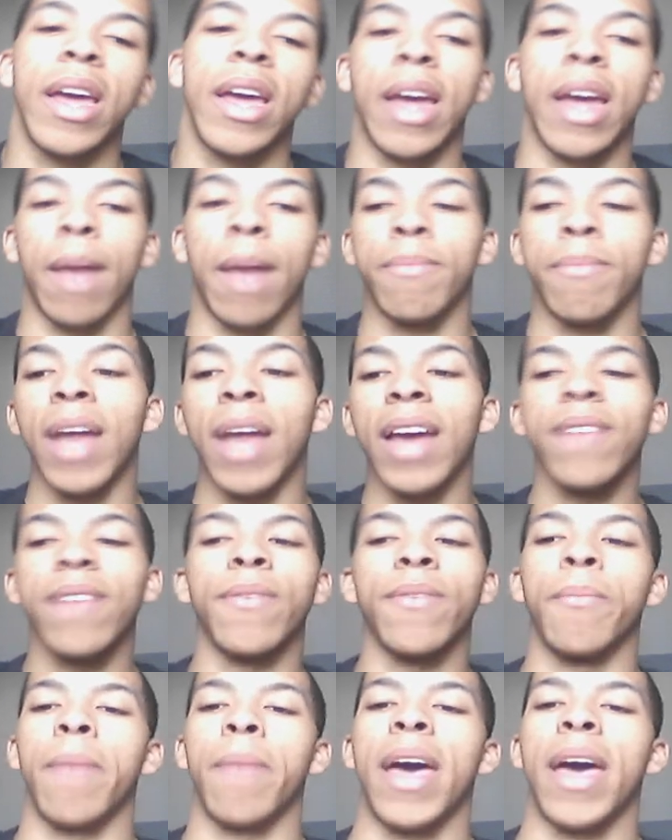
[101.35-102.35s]
And I'm not
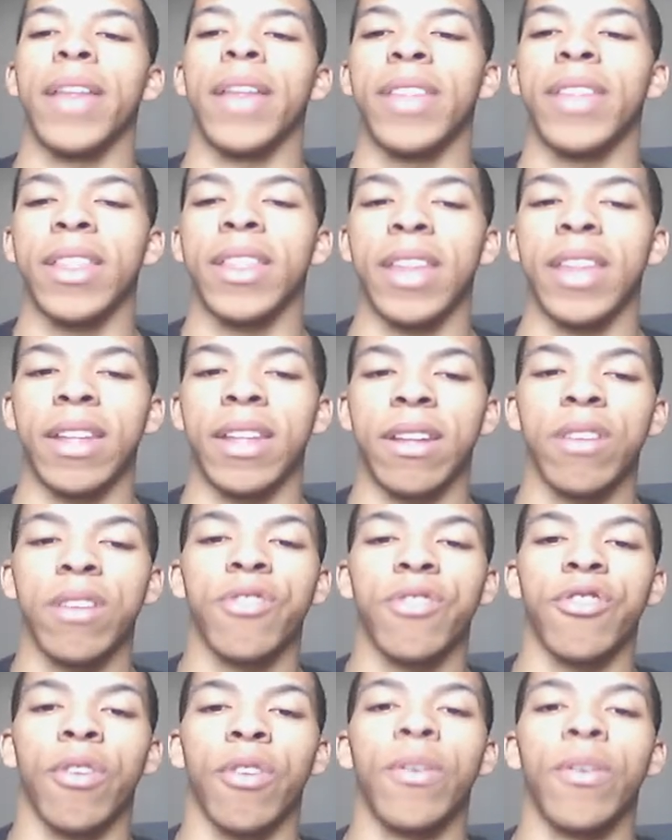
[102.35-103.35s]
even mad that they didn't
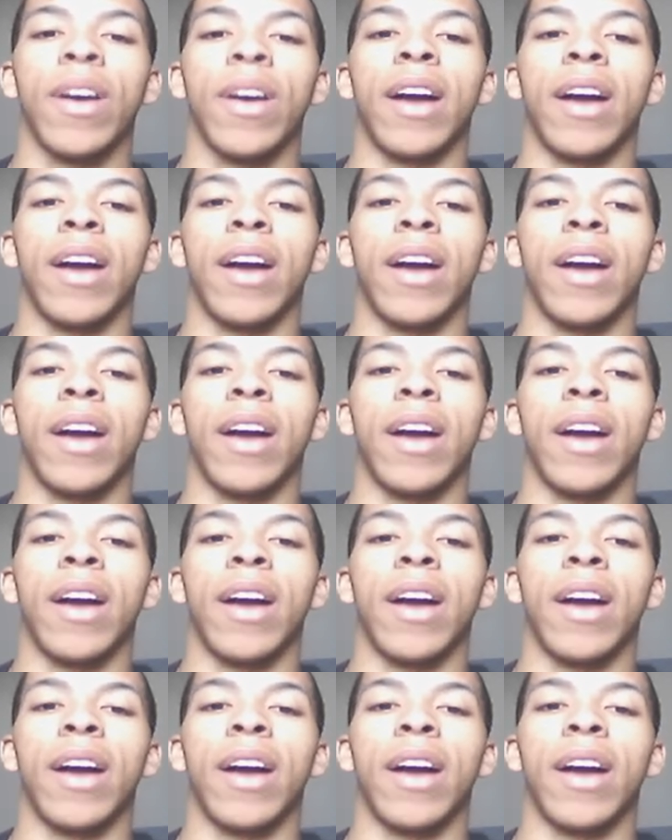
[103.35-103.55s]
show it.